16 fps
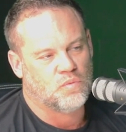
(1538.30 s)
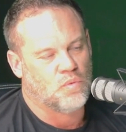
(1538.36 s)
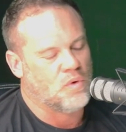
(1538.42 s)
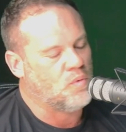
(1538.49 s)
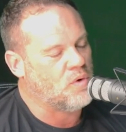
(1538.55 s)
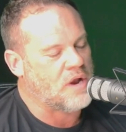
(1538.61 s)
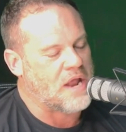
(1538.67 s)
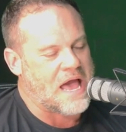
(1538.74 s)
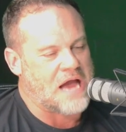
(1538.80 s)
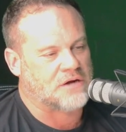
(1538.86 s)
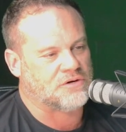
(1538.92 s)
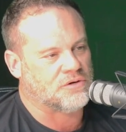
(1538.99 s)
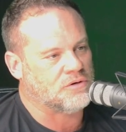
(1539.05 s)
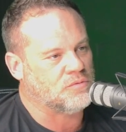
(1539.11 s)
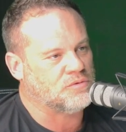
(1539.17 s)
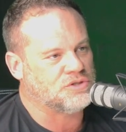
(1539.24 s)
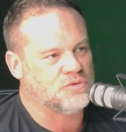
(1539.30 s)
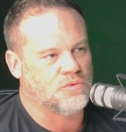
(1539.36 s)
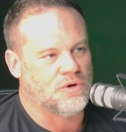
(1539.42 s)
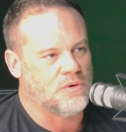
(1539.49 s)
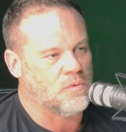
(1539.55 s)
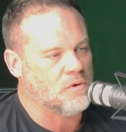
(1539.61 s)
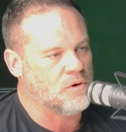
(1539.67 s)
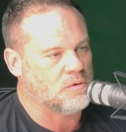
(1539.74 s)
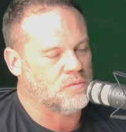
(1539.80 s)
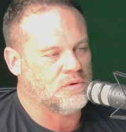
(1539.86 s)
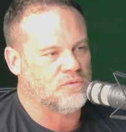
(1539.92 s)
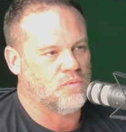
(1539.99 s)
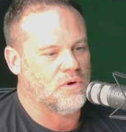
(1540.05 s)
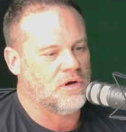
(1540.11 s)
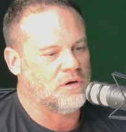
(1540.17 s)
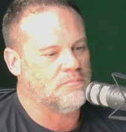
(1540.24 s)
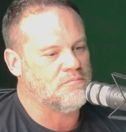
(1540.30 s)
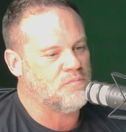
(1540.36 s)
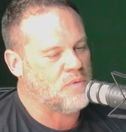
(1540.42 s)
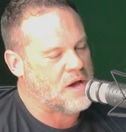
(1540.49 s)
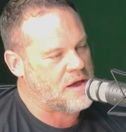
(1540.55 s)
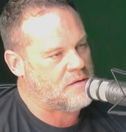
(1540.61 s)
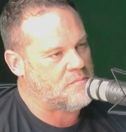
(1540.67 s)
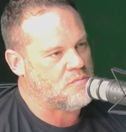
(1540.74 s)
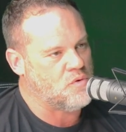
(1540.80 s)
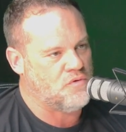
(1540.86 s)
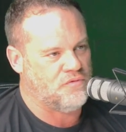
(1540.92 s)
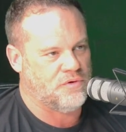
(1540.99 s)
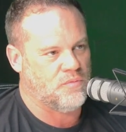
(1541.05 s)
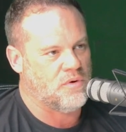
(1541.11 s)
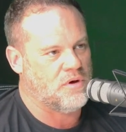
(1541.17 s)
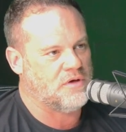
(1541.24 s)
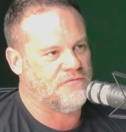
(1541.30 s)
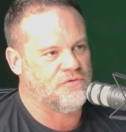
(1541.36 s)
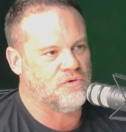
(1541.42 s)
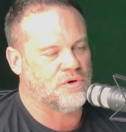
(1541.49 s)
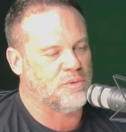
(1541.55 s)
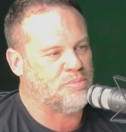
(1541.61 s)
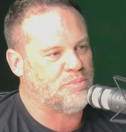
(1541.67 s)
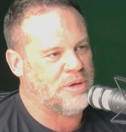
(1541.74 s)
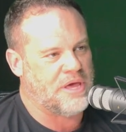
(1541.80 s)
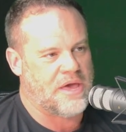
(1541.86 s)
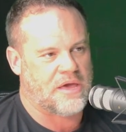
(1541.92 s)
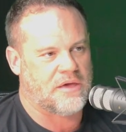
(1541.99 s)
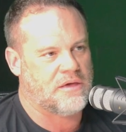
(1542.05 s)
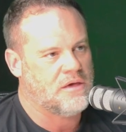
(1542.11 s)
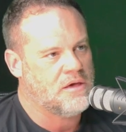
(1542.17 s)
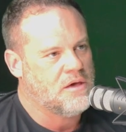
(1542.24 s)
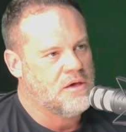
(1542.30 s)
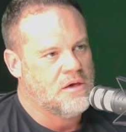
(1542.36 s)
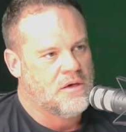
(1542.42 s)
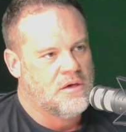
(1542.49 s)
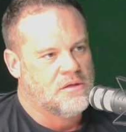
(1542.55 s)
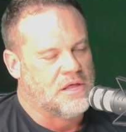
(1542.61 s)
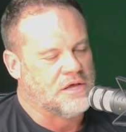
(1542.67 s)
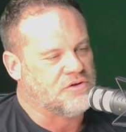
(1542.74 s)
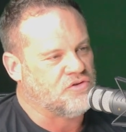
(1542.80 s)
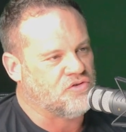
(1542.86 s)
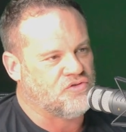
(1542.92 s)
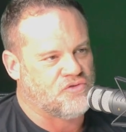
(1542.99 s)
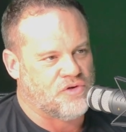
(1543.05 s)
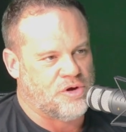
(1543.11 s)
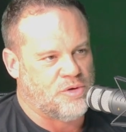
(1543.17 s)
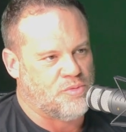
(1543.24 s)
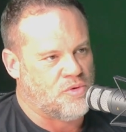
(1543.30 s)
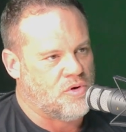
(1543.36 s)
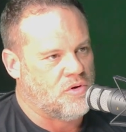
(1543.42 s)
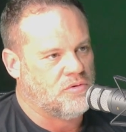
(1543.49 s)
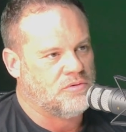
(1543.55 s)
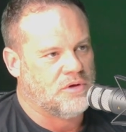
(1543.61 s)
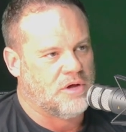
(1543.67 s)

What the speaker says: What actor would you want to work with? What kind of movie? What if you could pick, like your dream role?